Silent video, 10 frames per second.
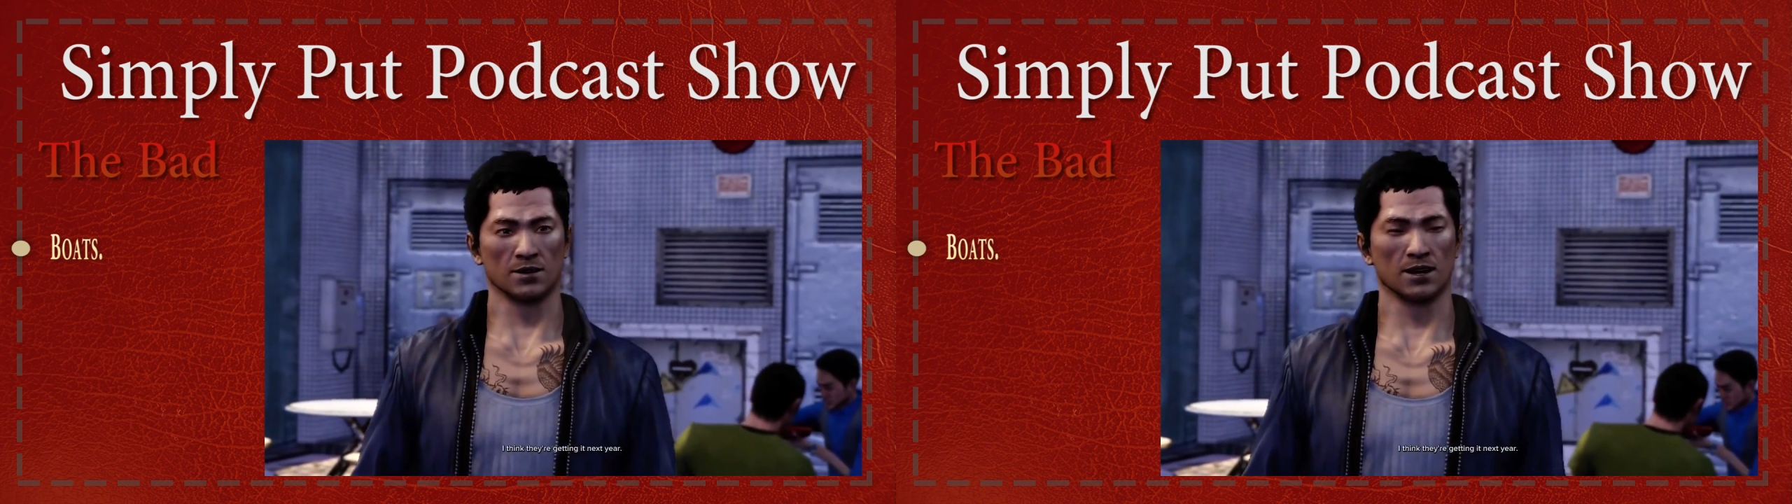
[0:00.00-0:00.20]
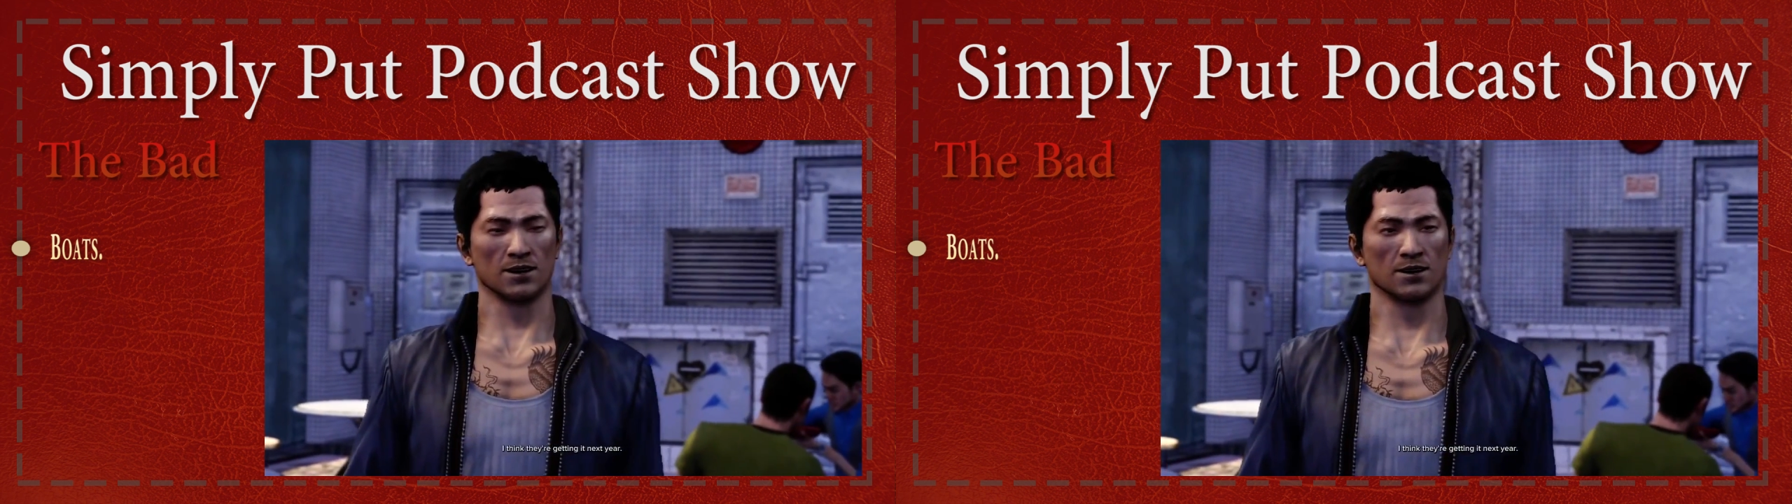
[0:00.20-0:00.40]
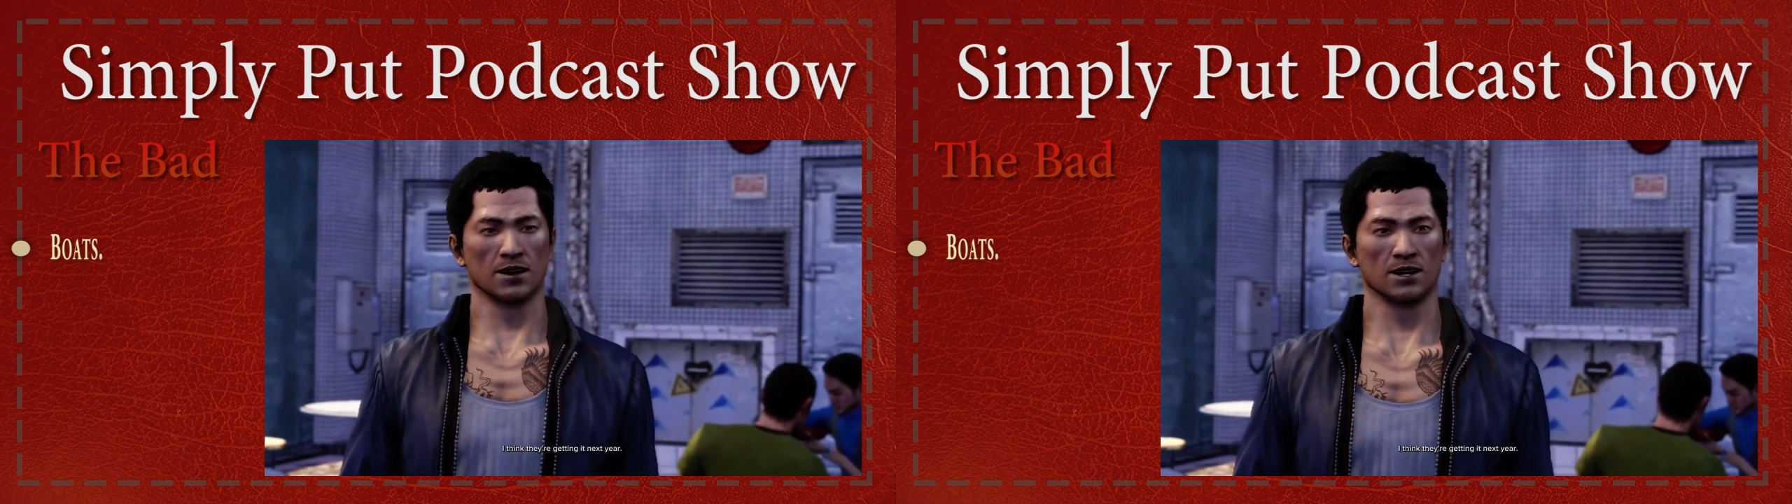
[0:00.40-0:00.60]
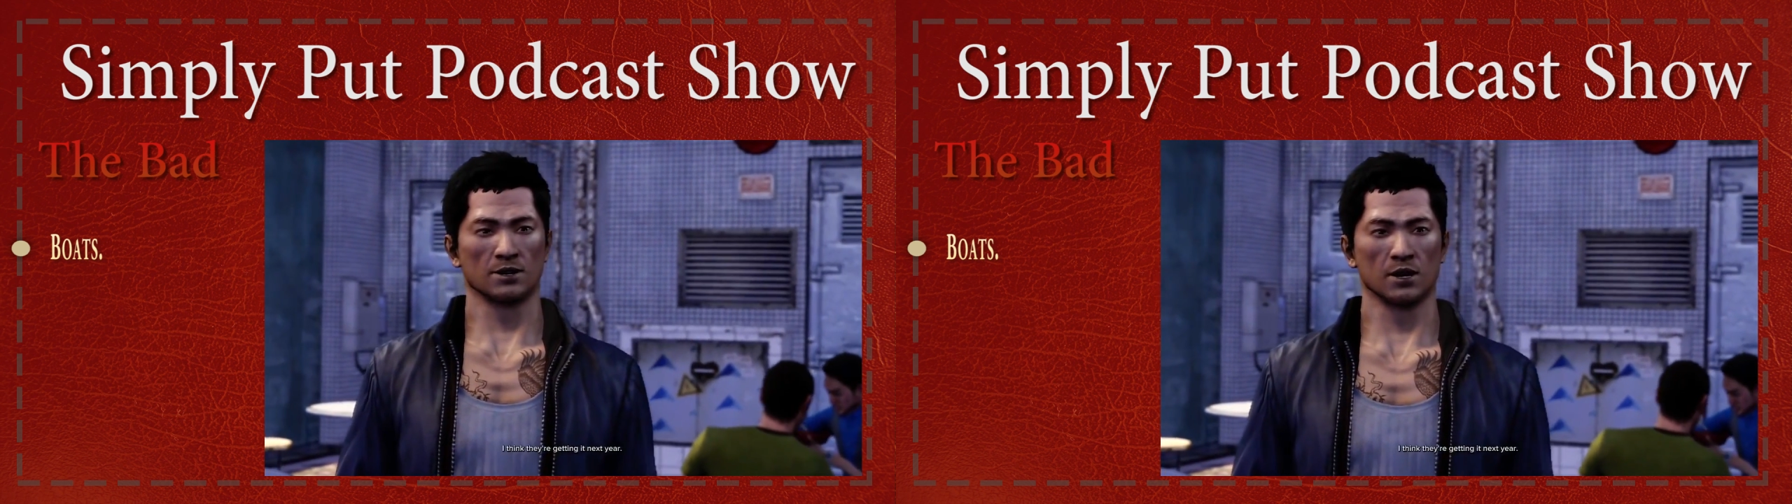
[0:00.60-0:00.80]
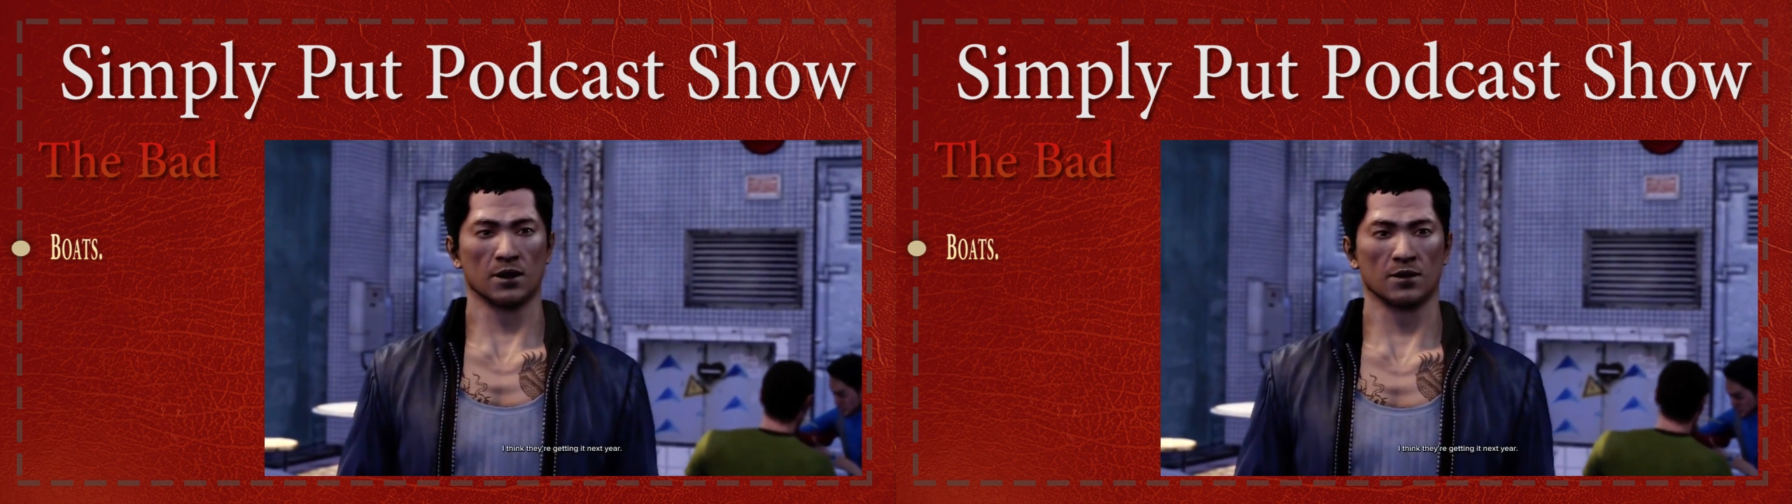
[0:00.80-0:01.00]
You are
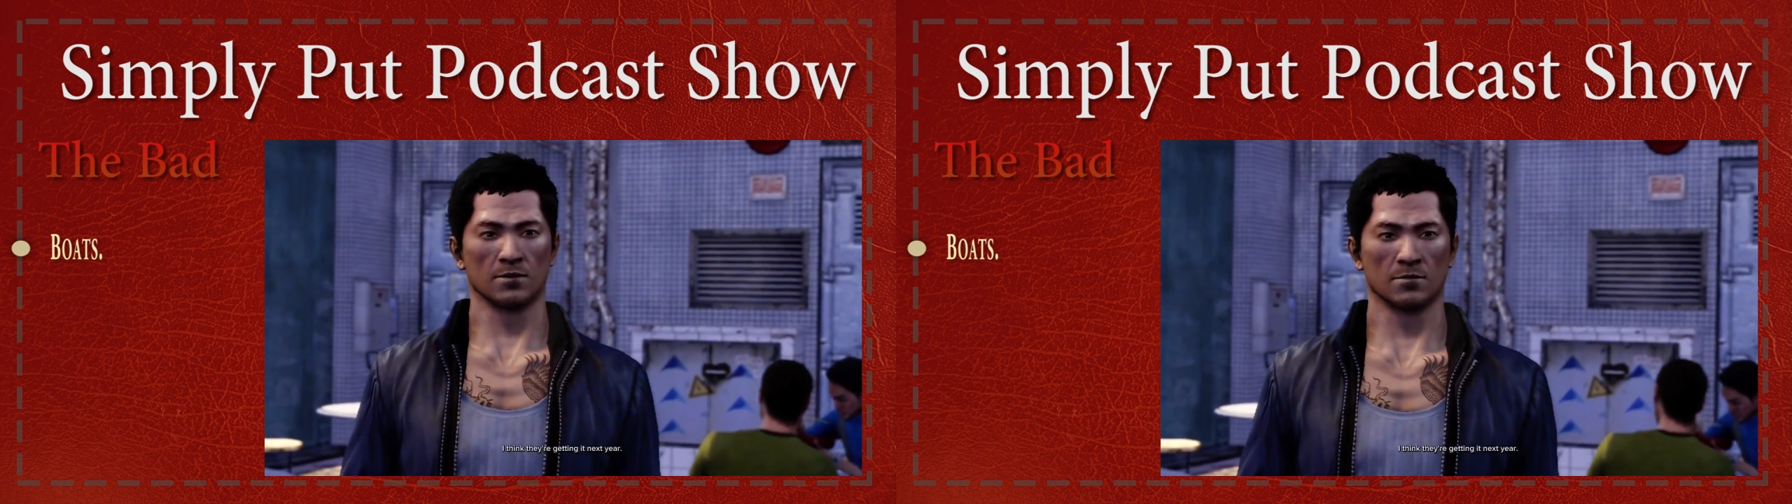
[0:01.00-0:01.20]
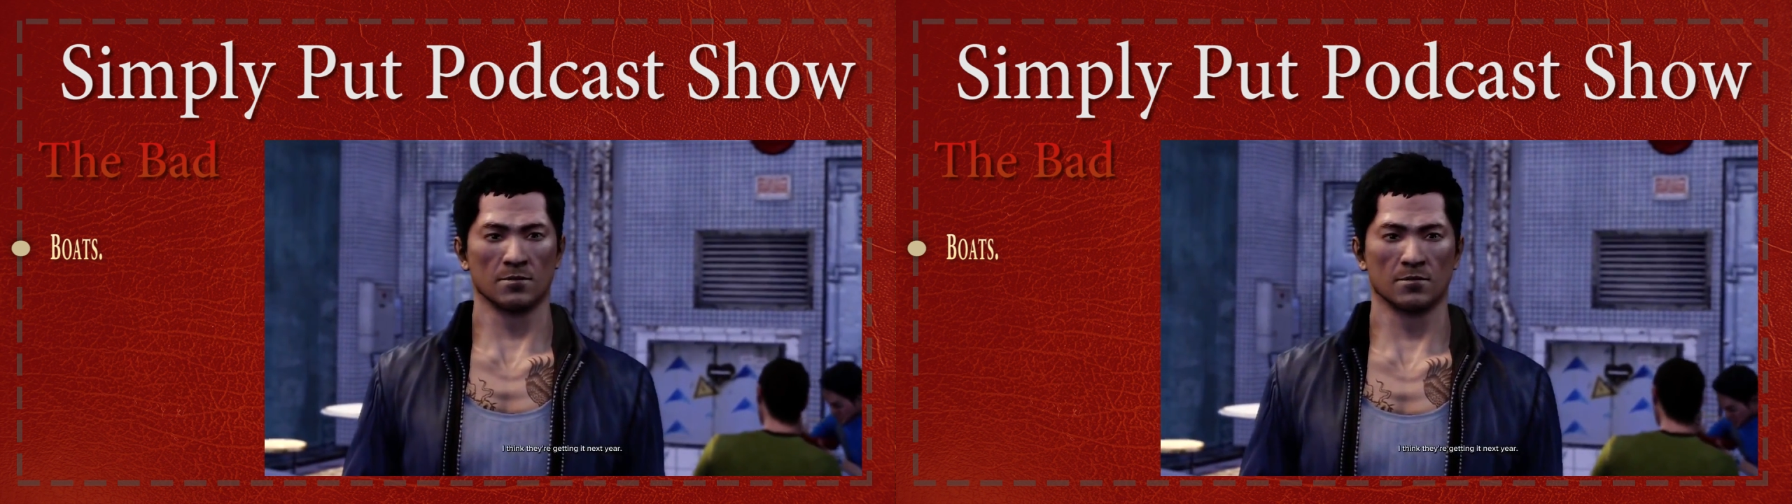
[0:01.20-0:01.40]
literally screwed.